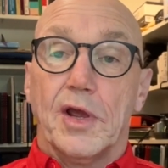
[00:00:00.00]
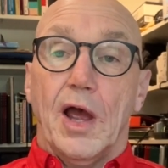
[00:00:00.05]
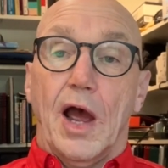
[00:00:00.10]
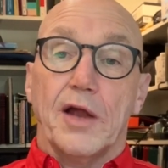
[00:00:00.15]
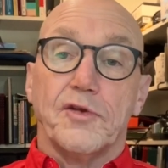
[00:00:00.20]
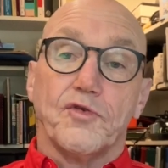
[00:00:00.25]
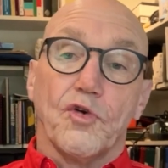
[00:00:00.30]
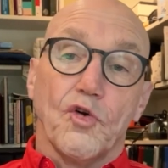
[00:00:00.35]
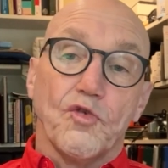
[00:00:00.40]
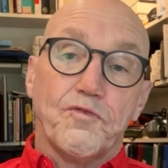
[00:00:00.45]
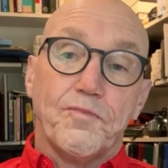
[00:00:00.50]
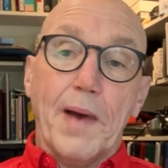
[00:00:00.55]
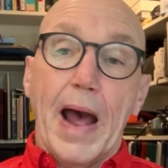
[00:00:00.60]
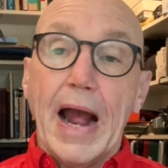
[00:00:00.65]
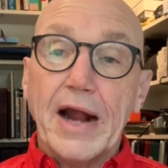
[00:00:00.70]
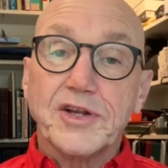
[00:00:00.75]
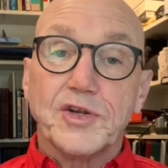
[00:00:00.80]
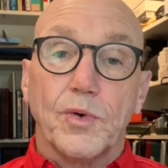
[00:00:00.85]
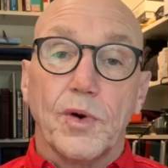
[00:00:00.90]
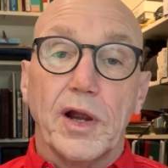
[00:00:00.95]
I drove
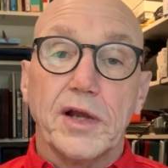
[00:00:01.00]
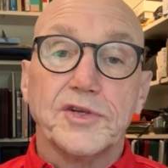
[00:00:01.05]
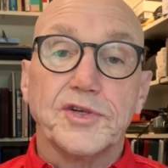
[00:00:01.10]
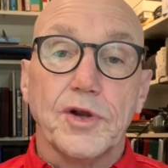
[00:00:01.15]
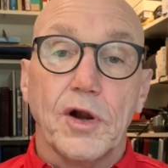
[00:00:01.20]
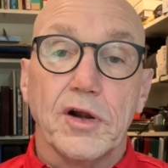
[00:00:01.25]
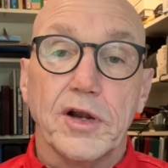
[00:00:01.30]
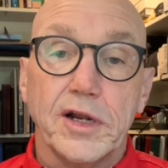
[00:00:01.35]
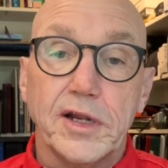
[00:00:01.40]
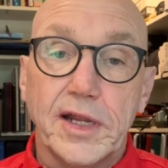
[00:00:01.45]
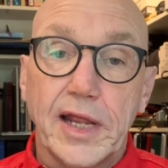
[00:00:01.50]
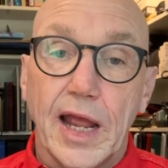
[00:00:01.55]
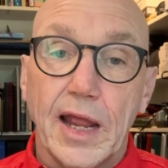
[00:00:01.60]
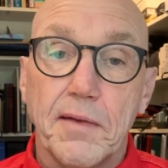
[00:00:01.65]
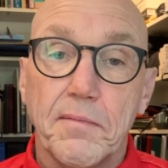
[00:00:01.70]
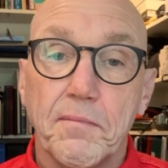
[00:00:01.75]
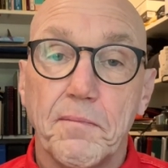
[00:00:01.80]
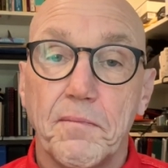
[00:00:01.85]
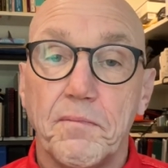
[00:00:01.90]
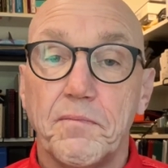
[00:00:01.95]
back to where I started,
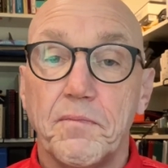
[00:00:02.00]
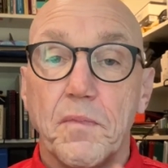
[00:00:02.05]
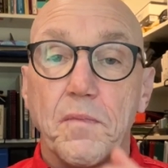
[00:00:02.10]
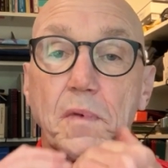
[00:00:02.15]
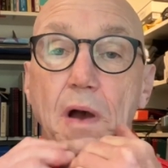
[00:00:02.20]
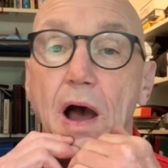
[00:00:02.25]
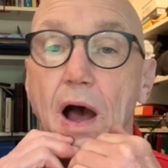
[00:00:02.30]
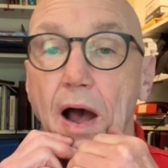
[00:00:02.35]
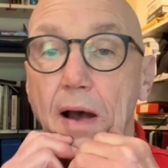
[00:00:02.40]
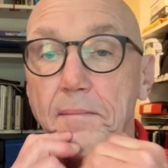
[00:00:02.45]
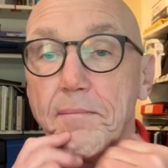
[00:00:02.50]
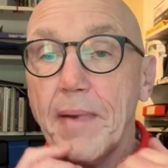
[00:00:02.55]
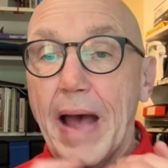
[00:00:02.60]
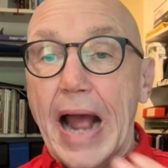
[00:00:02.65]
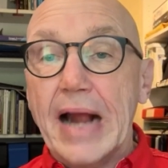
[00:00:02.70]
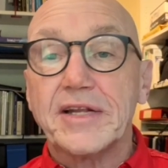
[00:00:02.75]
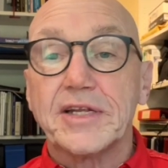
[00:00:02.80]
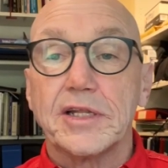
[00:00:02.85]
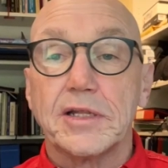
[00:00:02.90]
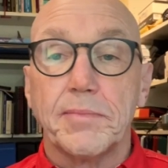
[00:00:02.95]
came
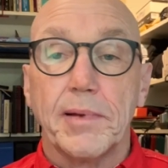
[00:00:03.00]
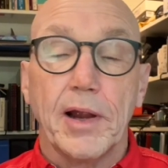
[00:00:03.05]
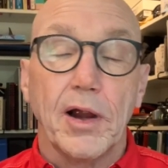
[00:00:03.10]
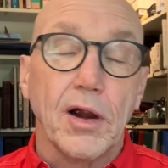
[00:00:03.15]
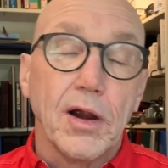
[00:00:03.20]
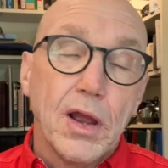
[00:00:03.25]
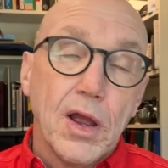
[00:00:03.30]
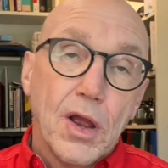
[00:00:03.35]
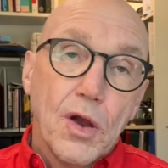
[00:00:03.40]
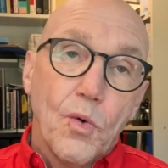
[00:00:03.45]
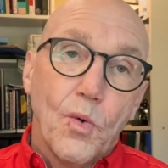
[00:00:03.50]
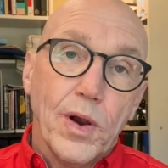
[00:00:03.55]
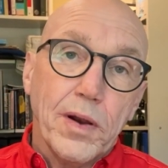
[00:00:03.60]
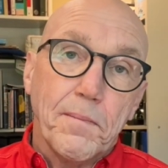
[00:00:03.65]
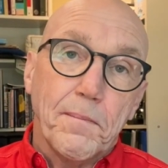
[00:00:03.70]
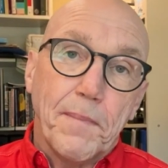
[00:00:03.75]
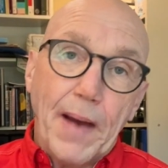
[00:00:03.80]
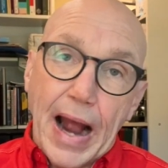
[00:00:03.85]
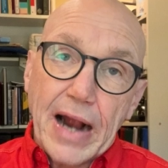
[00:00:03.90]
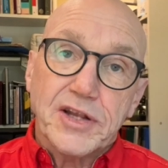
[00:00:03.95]
back to the bear,
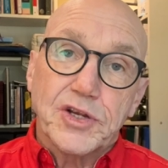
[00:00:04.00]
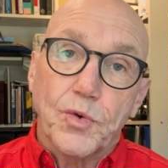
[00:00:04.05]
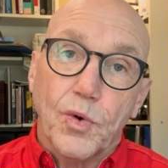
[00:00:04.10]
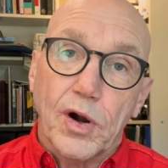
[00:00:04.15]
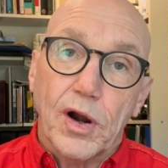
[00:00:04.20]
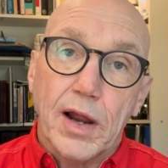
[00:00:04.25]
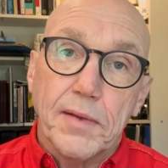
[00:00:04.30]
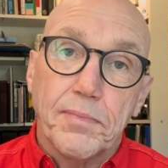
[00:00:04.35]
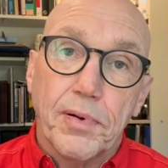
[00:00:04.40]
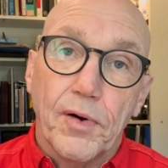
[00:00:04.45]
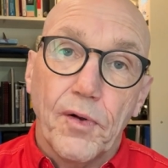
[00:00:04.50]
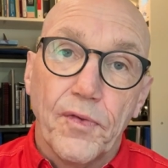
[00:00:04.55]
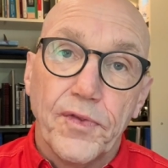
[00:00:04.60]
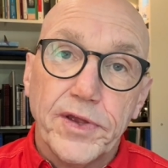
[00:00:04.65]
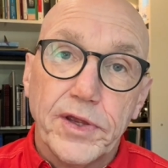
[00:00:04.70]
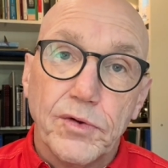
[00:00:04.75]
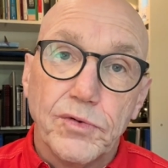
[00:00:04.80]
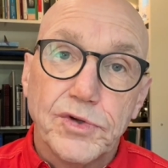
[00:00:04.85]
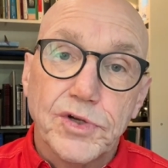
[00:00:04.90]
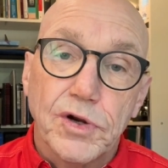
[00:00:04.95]
went back to where I pulled the
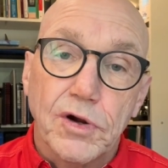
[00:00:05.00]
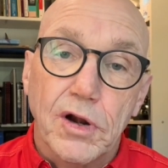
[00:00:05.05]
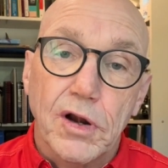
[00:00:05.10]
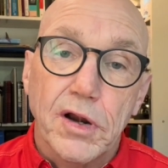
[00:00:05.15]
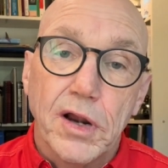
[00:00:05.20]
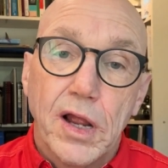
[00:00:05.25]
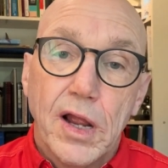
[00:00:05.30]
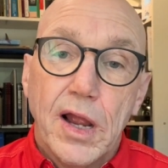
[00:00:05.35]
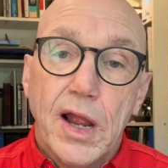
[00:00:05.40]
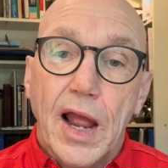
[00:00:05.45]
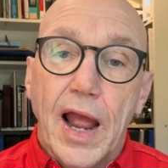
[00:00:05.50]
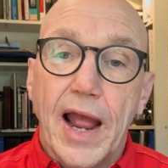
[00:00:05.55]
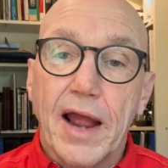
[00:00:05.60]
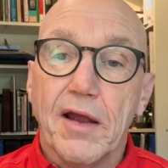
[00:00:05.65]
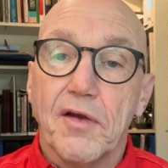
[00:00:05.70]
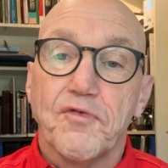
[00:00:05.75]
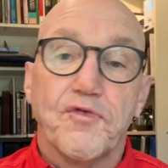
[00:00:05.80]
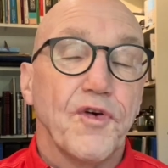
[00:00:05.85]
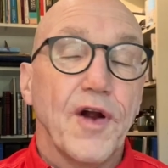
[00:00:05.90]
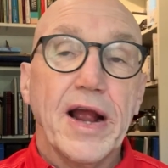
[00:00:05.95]
U-turn,
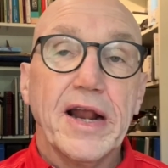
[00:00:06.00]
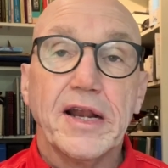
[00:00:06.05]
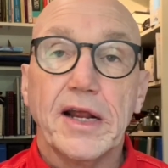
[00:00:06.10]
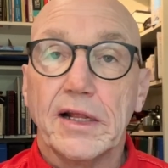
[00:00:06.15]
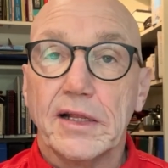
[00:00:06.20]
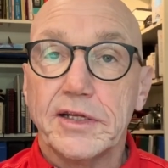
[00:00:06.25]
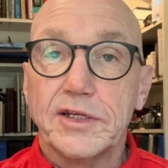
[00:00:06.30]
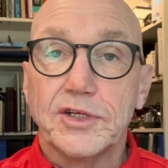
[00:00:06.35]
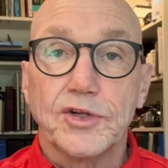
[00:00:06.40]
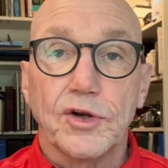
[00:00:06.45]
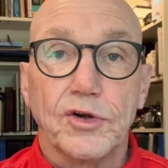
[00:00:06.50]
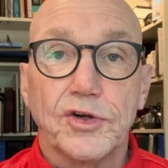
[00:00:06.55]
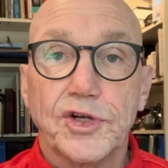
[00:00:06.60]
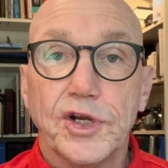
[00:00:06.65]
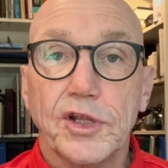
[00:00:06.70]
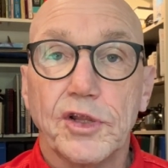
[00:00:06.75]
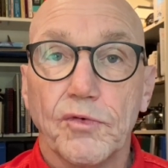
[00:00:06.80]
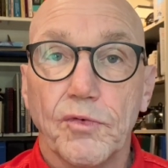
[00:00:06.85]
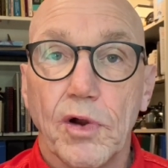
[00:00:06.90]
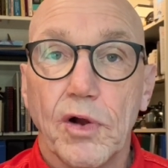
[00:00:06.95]
frantically
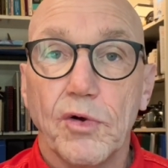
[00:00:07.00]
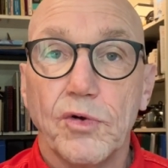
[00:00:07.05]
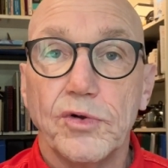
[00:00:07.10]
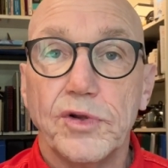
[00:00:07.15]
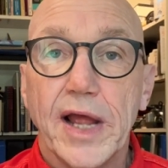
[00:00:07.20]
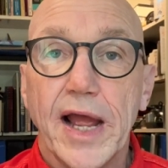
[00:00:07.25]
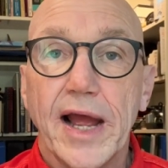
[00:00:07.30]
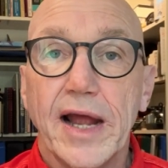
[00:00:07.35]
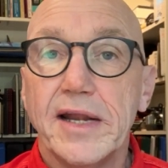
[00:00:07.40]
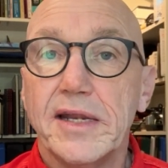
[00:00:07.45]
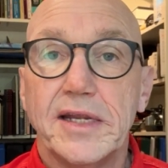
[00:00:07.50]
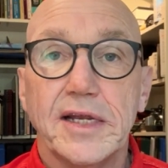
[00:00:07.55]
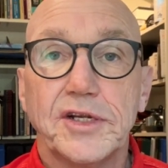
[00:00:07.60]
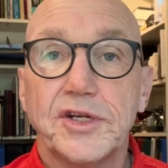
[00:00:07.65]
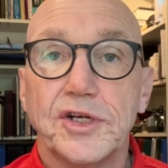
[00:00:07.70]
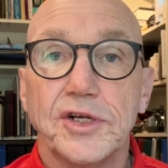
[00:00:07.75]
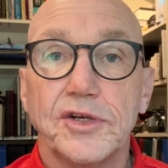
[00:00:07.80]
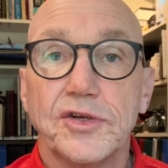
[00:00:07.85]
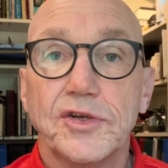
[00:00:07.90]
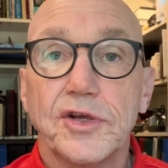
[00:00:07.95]
searching the road and
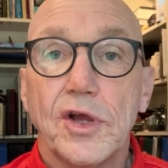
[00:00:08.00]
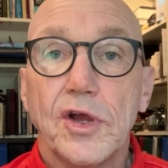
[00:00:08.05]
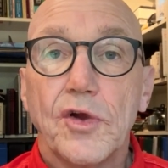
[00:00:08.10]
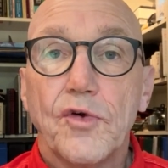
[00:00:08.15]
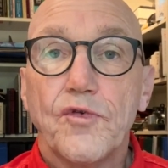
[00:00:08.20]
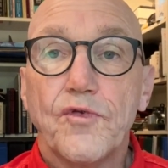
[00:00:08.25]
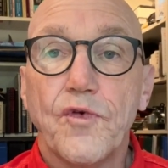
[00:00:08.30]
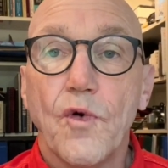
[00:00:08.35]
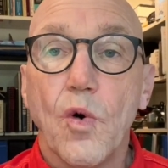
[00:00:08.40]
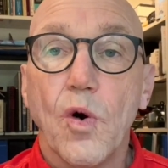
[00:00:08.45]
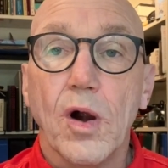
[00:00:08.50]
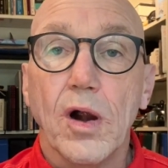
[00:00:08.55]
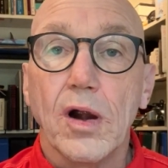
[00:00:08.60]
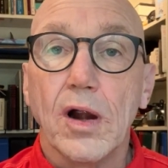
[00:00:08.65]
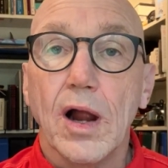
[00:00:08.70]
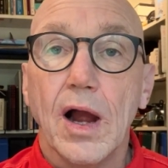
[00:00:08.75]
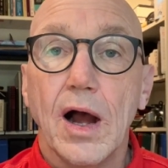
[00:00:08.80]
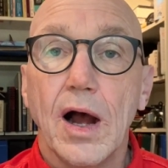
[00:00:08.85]
ditches for